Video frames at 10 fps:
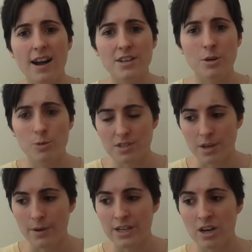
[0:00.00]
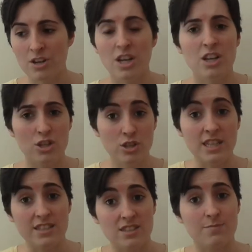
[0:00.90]
I know what's going on, you
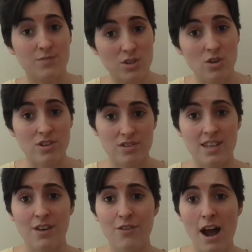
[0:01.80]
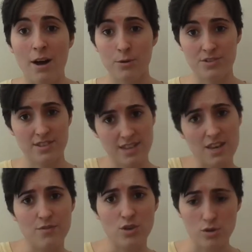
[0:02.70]
need to sort yourself out to
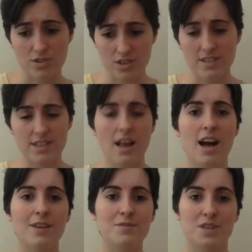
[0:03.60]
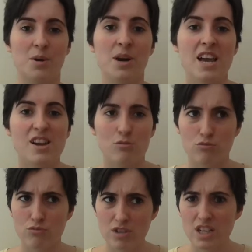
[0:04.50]
save your son's life. So
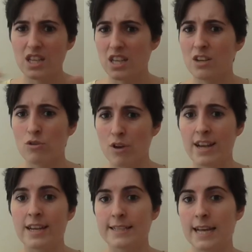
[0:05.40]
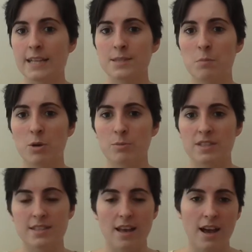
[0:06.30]
really great intense
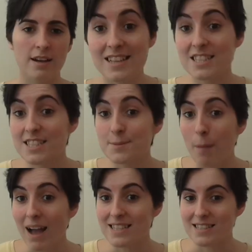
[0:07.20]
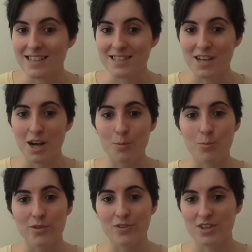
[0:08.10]
moments there. And then to spice things
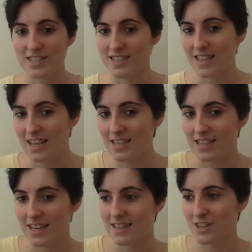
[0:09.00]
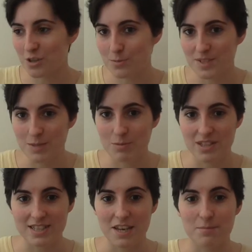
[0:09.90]
up, we've got a second kid that comes in
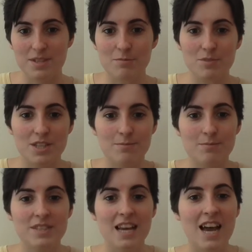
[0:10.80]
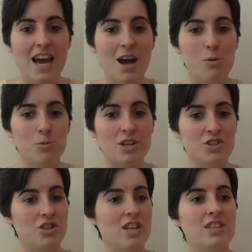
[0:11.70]
with the same symptoms,
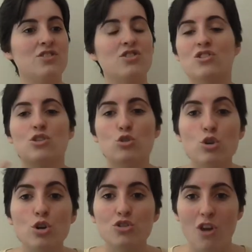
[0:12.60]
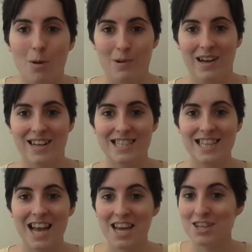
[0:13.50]
which is just a jaw-dropper. It's
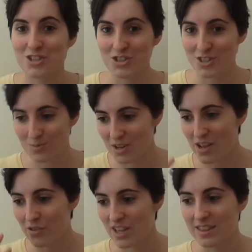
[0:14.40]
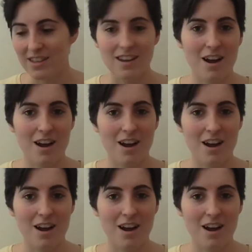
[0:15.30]
like, just when you think there